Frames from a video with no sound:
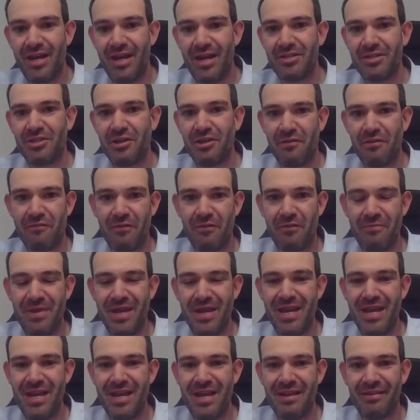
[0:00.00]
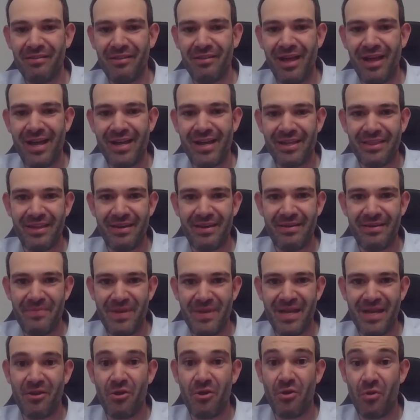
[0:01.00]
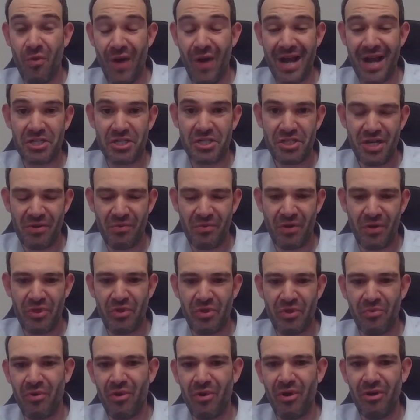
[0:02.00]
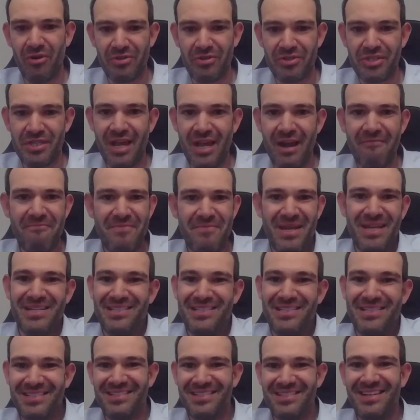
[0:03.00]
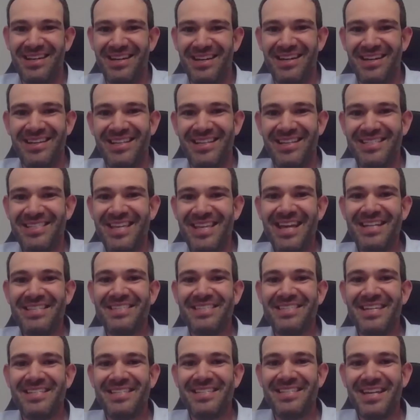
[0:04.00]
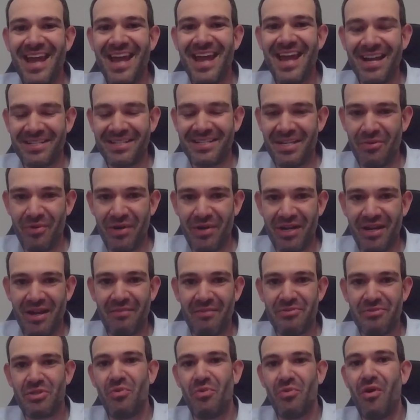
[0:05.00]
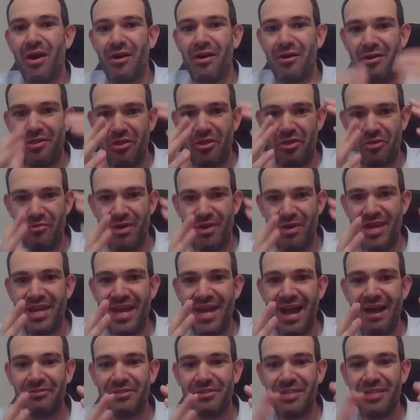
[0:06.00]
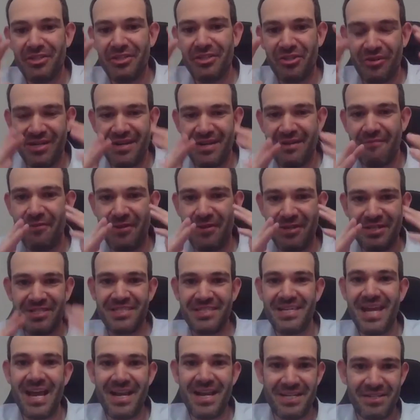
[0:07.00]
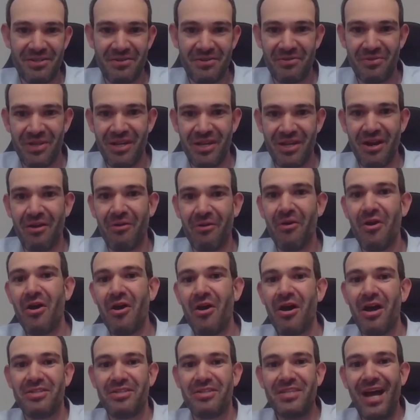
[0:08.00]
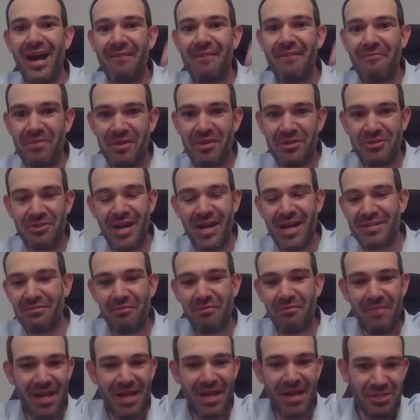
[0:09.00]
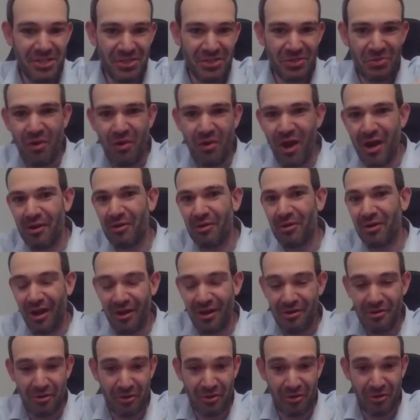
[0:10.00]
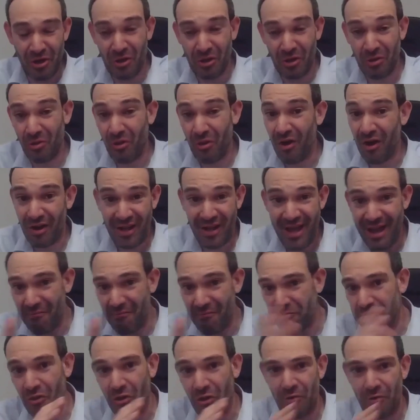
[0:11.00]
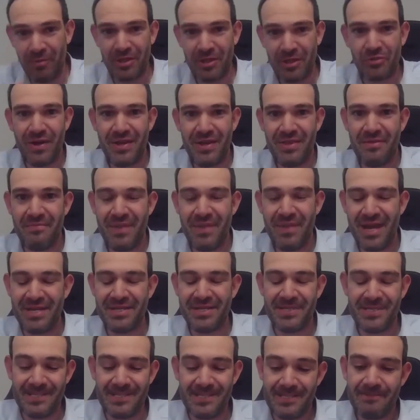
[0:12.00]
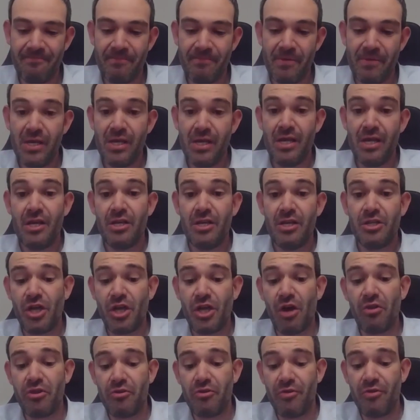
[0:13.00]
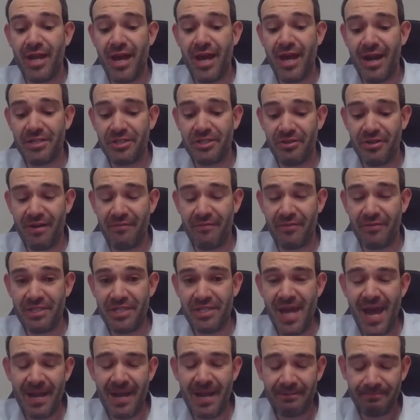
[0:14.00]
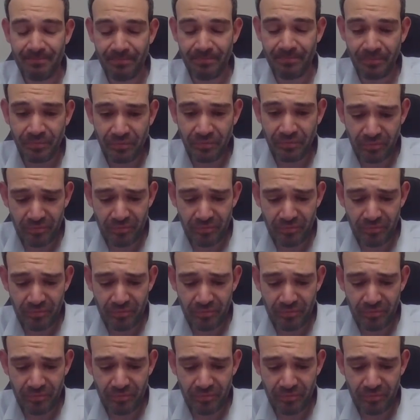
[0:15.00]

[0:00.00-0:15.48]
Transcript: And so for me, like the big question with the rural stuff, because the state's disconnected when it comes to water. The three counties are a different state. Aside from the transformations, water under current law can't flow between the basins. So three counties are a different state.